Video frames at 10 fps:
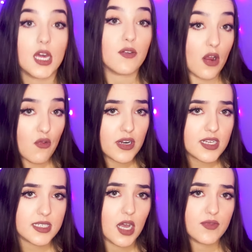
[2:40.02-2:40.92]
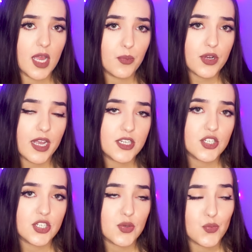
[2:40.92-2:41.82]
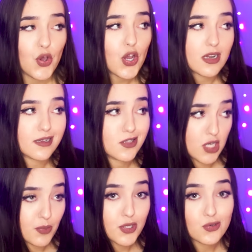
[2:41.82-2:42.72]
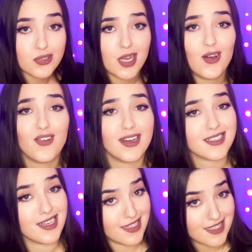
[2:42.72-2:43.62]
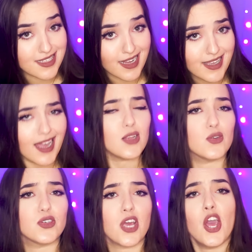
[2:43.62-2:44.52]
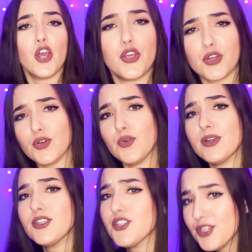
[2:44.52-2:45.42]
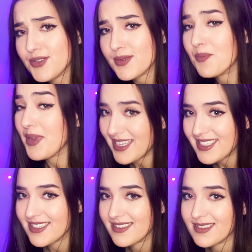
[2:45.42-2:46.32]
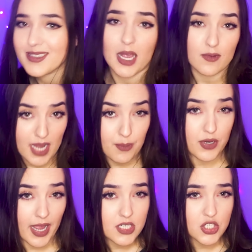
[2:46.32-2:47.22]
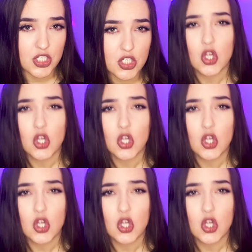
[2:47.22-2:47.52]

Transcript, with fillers: If ironic self-deprecation doesn't work, like dubbing yourself as an internet gaylord, you can always use blatant self-deprecation,